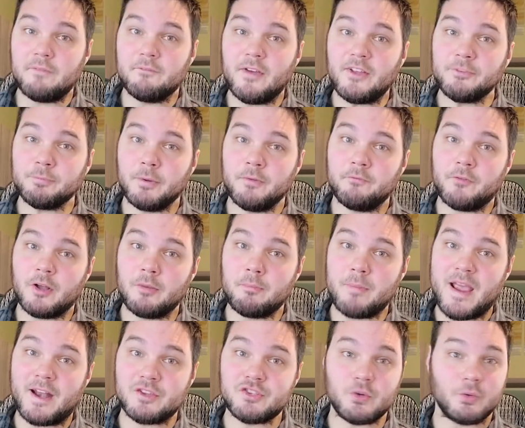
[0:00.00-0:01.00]
Investment
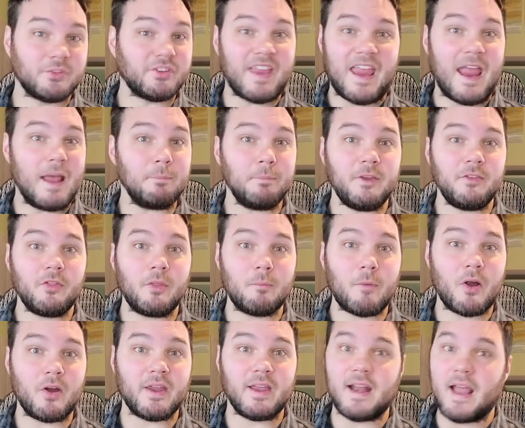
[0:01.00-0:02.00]
fund managers can't beat
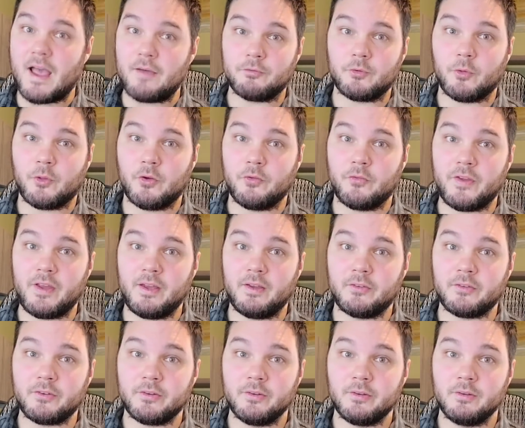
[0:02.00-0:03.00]
the market after their
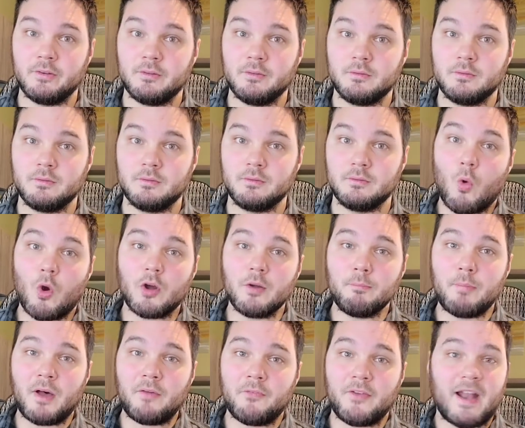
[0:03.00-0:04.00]
fees.
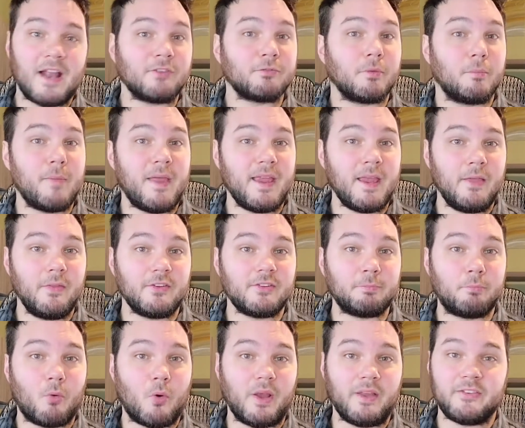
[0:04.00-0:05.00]
Warren Buffett has been making
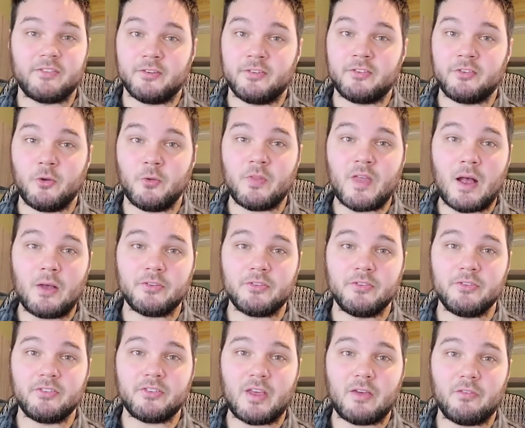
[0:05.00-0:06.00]
this point since
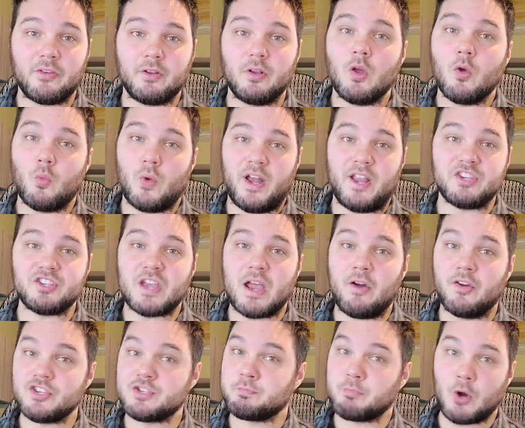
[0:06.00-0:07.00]
2007 when he
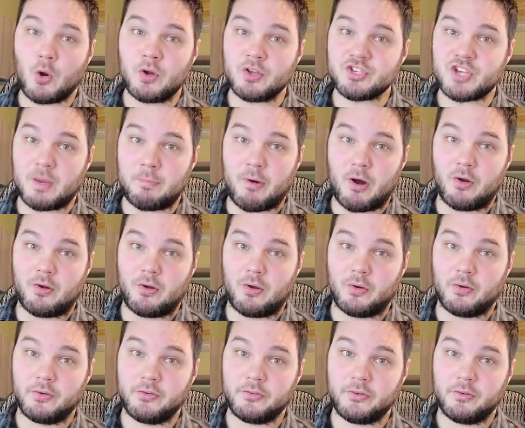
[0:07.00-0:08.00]
challenged Protege
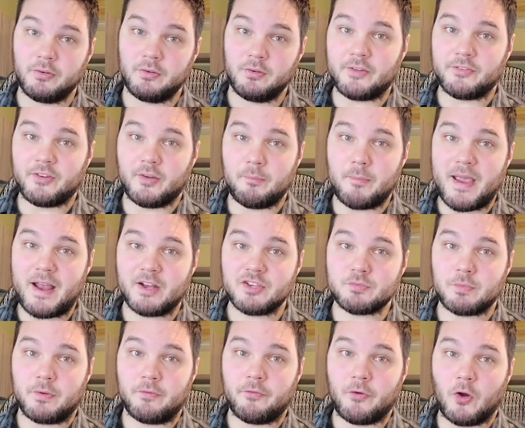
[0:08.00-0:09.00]
Partners, an asset
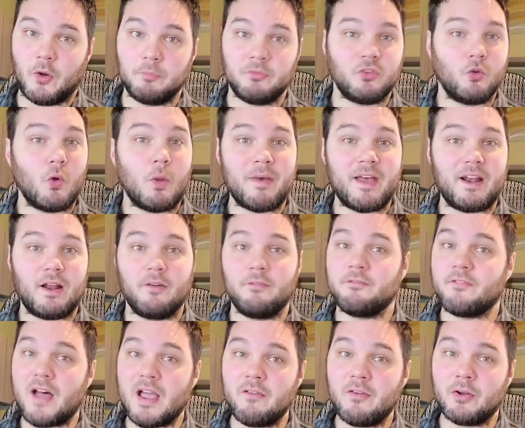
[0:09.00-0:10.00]
management firm, to a bet of
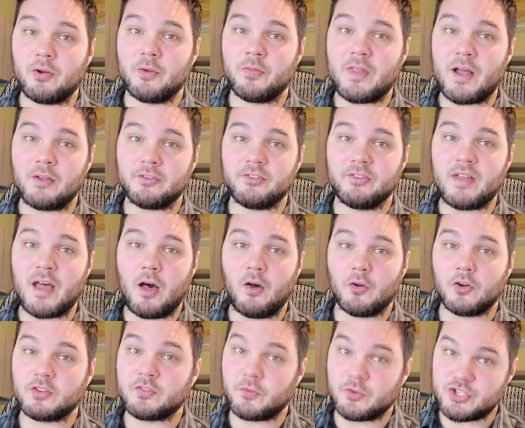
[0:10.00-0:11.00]

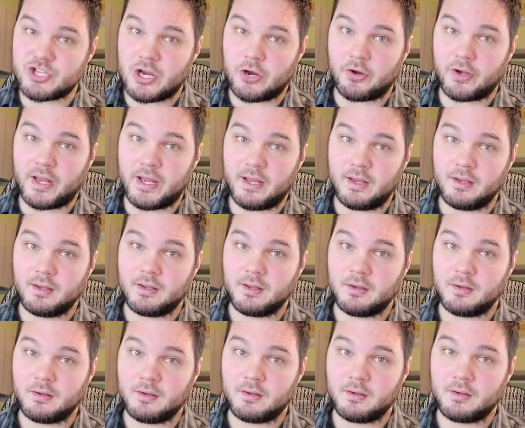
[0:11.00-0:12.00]
$500,000 for charity.
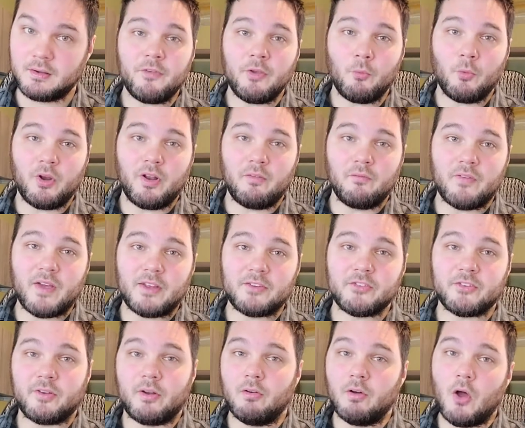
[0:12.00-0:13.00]
Buffett would
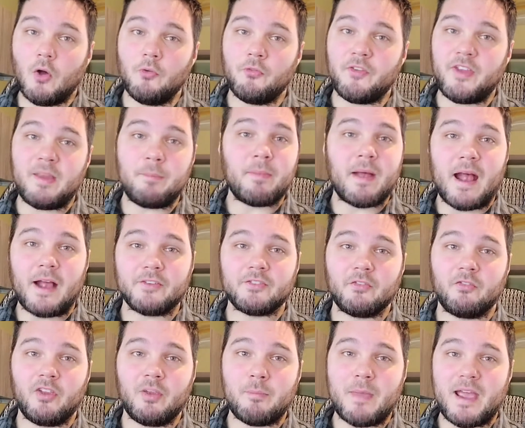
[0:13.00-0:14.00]
invest in a low-fee,
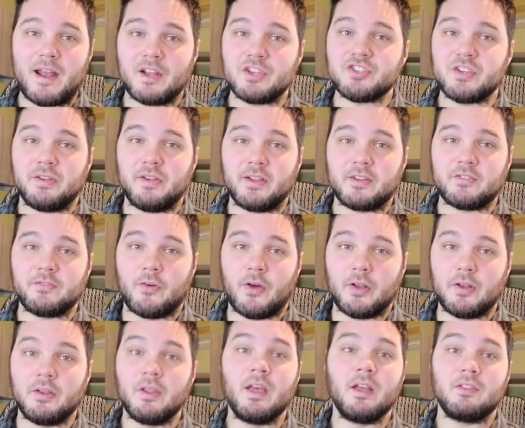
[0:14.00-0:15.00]
passively managed index
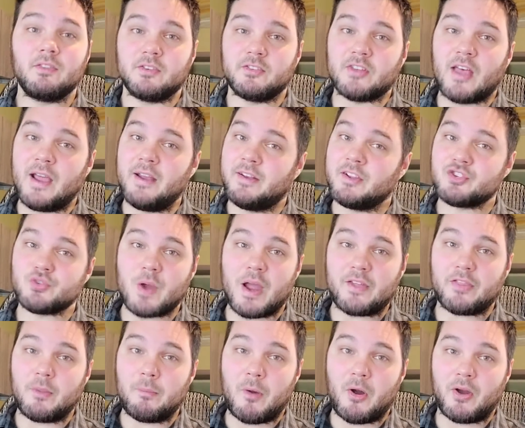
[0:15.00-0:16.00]
fund designed to
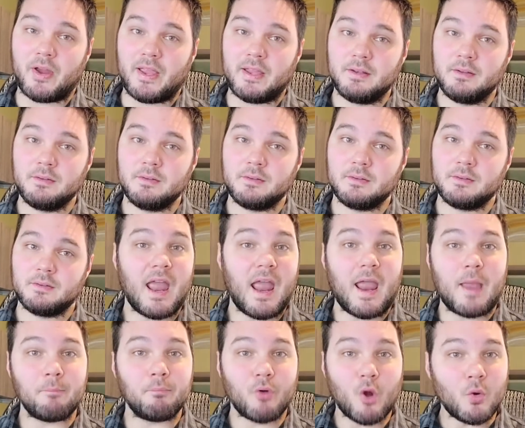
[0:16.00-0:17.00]
track the market,
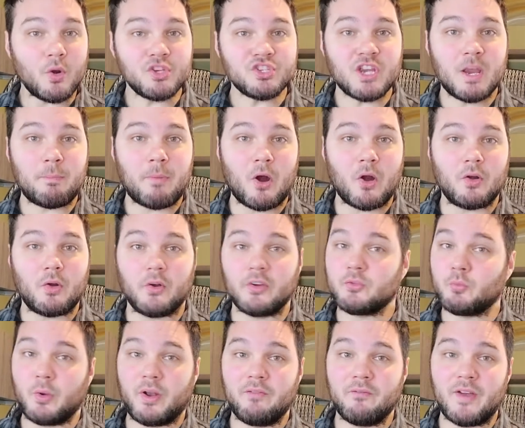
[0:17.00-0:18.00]
and Protege
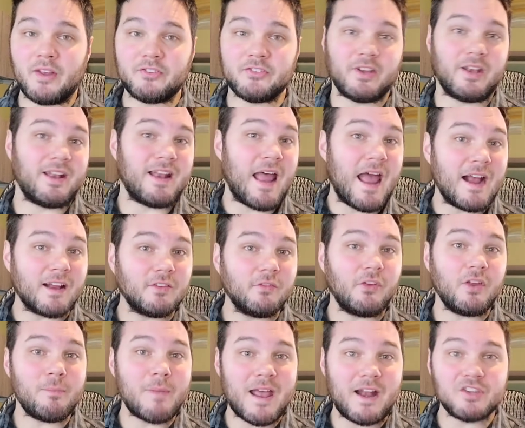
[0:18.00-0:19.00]
Partners would invest in an
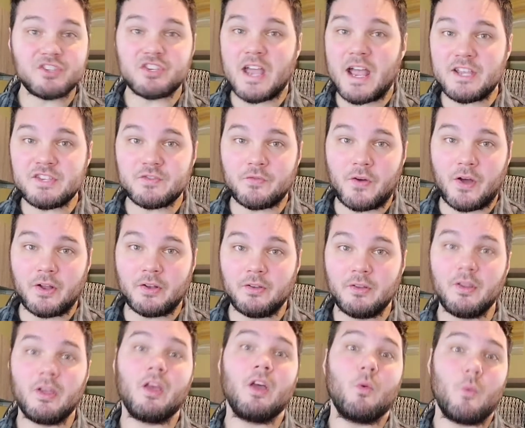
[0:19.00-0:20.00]
actively managed hedge
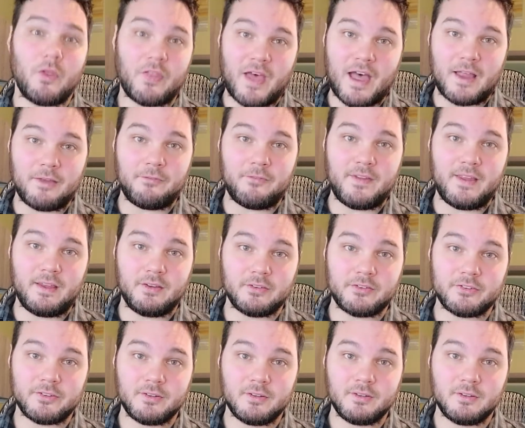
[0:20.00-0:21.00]
fund with high
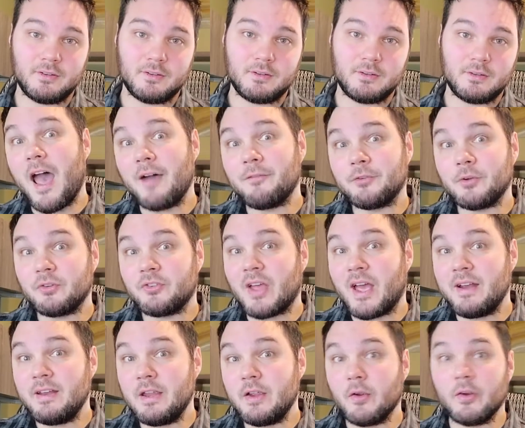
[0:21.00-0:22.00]
fees. After
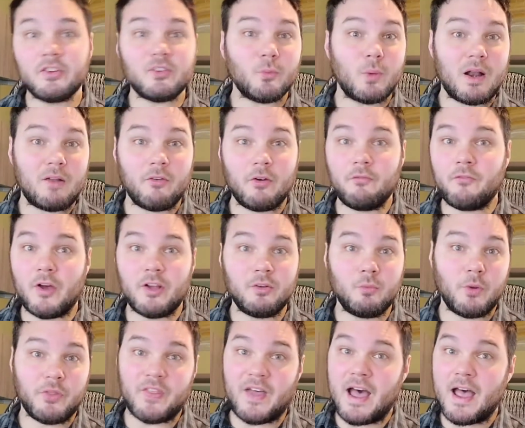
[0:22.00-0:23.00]
10 years, whatever
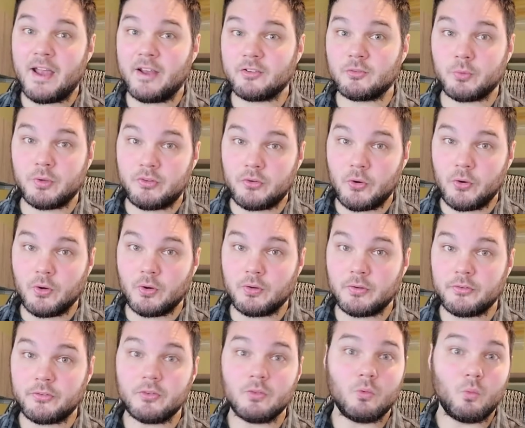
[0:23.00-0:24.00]
fund with the highest
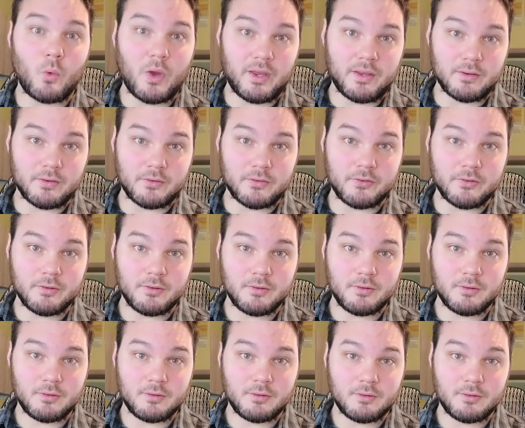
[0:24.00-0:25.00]
returns wins.
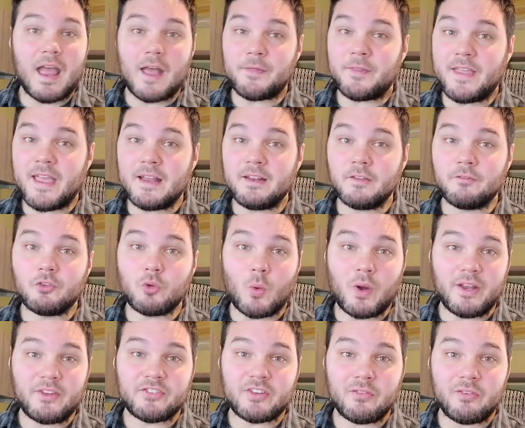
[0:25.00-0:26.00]
At the end of
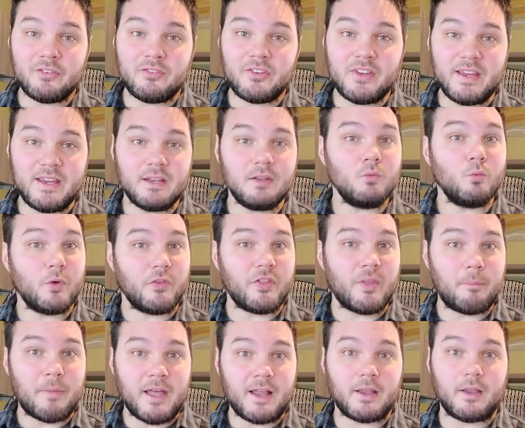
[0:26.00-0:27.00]
2017, when
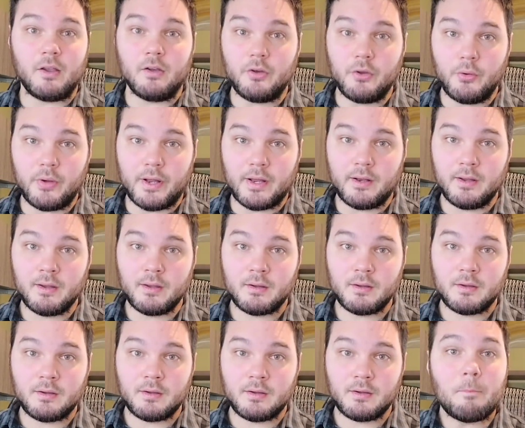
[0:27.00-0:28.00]
the bet concluded,
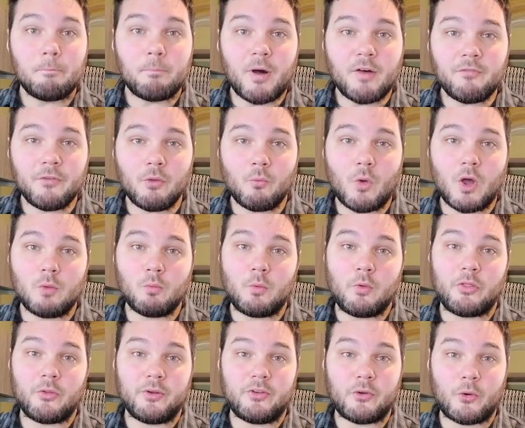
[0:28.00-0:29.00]
Buffett won
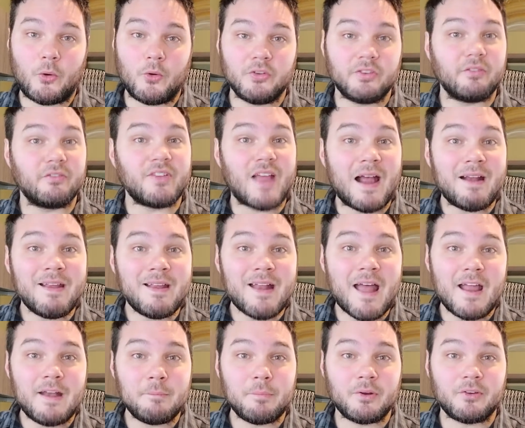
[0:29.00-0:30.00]
with returns of
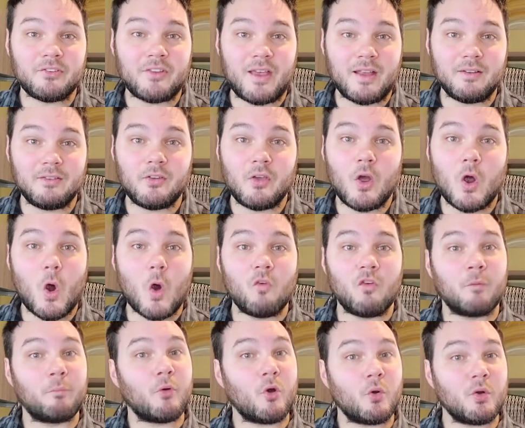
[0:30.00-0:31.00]
99%
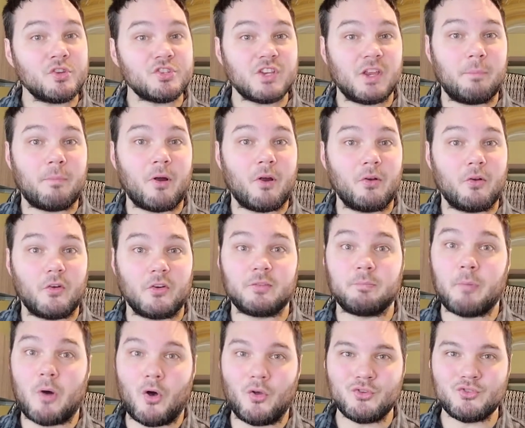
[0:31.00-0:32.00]
over Protege
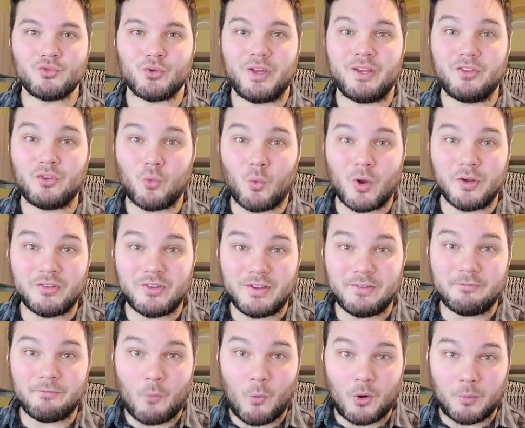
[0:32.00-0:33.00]
Partners' paltry
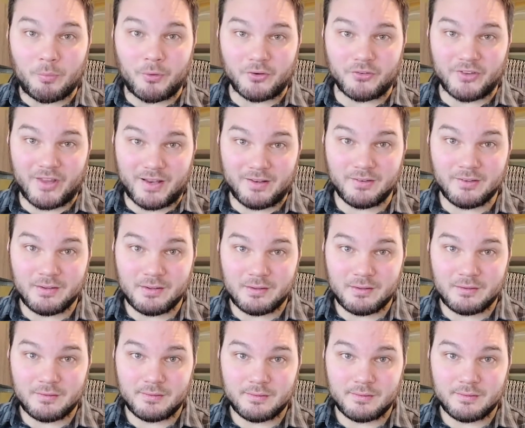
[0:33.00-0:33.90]
24%.